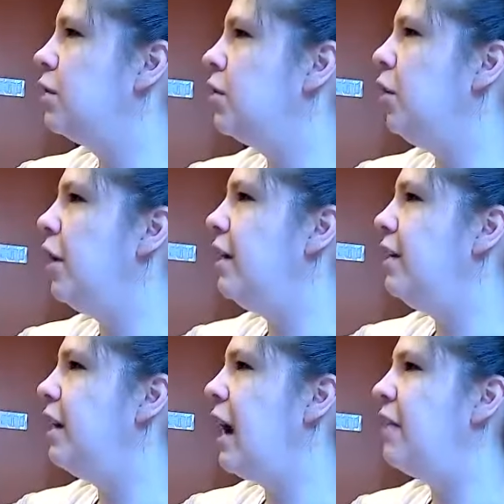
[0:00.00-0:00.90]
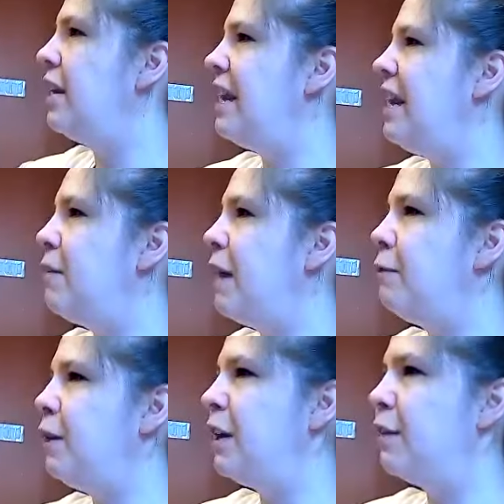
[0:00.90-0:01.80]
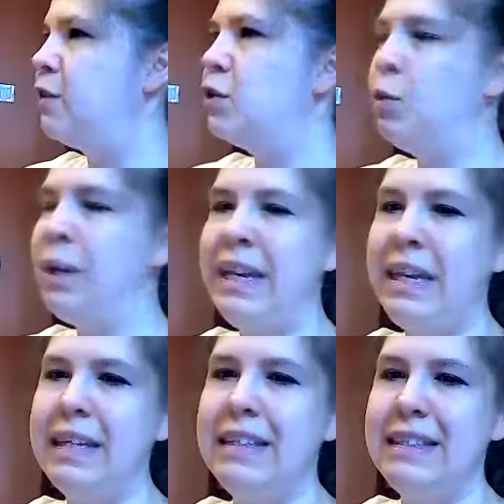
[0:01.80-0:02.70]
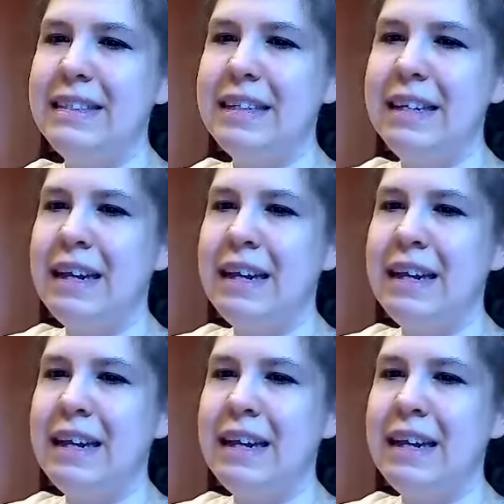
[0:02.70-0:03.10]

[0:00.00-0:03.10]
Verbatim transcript: Good. And then keep that feeling of squeeze